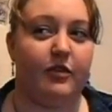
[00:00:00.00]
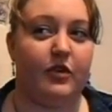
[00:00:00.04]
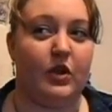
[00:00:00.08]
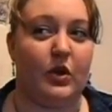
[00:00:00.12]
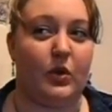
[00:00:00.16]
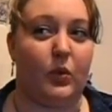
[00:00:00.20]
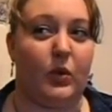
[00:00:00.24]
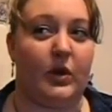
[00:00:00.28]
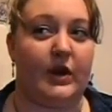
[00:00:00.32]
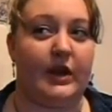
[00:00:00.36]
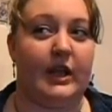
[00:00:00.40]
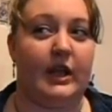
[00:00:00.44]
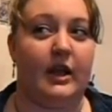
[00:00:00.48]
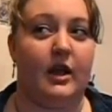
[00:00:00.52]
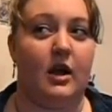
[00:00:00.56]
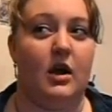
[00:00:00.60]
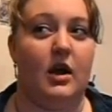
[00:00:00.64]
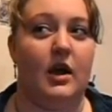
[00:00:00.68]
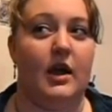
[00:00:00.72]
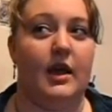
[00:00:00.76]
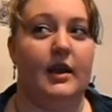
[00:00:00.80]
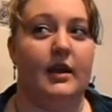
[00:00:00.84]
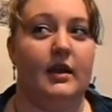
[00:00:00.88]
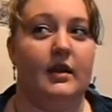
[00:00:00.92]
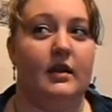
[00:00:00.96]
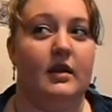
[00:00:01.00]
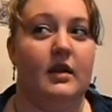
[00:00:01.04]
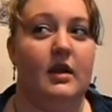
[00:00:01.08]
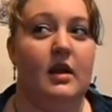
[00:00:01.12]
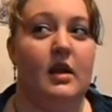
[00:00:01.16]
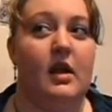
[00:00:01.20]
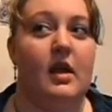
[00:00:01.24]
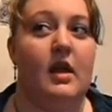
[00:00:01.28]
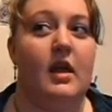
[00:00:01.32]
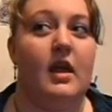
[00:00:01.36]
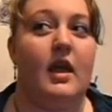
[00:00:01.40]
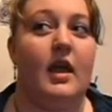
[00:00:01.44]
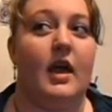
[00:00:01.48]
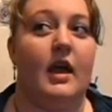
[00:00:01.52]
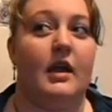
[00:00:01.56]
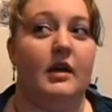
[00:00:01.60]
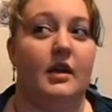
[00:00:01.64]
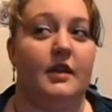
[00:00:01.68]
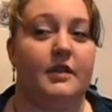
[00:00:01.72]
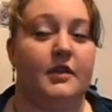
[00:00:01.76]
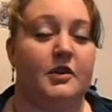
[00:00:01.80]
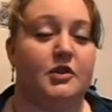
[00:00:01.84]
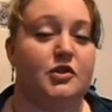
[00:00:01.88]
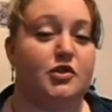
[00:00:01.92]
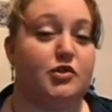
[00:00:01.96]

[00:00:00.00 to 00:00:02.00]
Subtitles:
you're working on another